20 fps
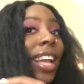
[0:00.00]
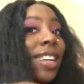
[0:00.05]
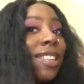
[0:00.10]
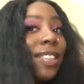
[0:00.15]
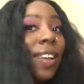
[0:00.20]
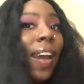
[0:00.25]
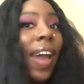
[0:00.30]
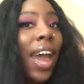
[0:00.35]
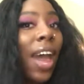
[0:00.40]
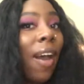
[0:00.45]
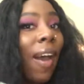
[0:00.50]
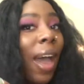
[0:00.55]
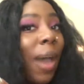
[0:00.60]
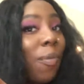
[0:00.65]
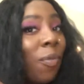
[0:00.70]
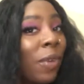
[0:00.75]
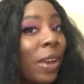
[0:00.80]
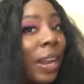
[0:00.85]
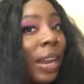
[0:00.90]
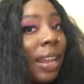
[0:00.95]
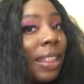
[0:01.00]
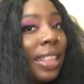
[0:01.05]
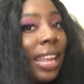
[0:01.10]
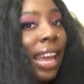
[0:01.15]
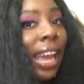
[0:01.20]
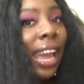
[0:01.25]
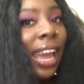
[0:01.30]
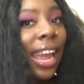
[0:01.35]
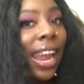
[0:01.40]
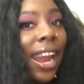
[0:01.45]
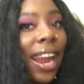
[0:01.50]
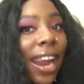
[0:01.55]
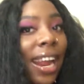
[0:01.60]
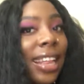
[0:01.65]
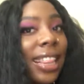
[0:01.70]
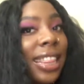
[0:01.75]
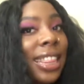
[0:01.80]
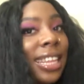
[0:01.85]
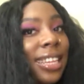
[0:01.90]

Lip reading: So how I'm wearing the hair,